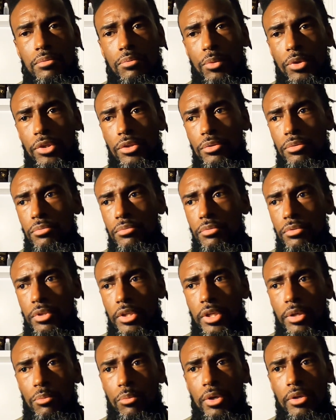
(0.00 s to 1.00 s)
when you
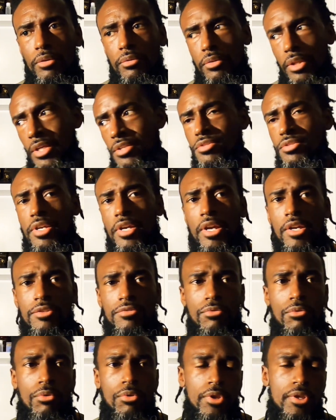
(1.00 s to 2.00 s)
look at what that
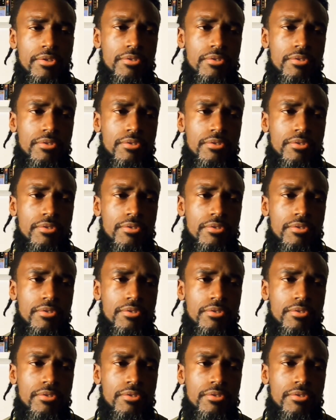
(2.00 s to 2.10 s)
stands for,